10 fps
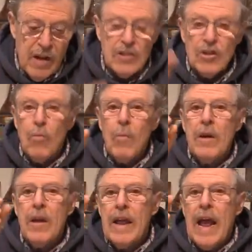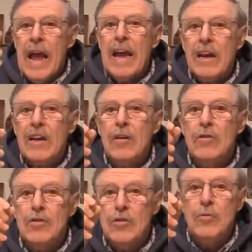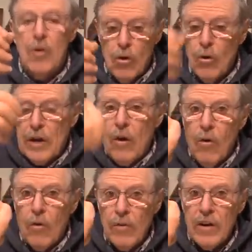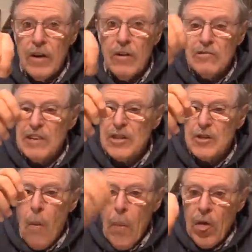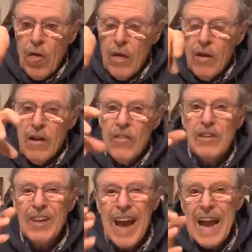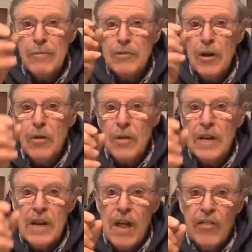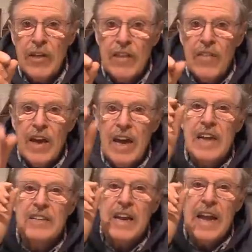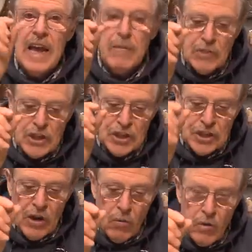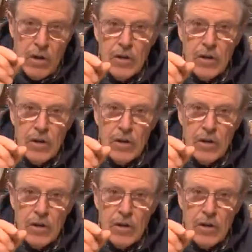So when the angler goes to hook it on, the caster goes, there's absolutely nothing in there. It's an empty shell.